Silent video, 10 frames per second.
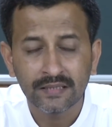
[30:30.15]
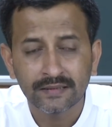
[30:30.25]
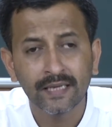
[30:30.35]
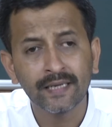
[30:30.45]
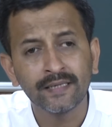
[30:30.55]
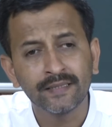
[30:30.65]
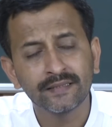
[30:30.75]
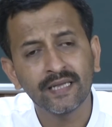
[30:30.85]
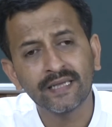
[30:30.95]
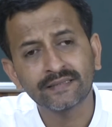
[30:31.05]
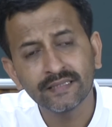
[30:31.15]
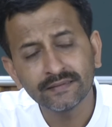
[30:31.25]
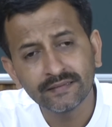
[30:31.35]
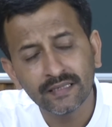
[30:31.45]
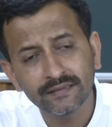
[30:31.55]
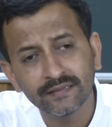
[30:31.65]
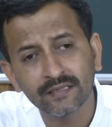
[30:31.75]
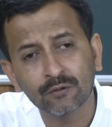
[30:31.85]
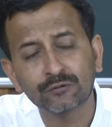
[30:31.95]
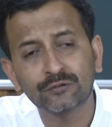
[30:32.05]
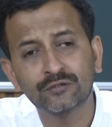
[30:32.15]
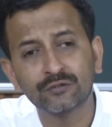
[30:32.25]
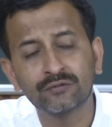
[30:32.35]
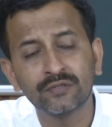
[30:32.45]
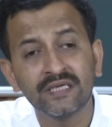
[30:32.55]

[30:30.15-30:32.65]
they essentially they constitute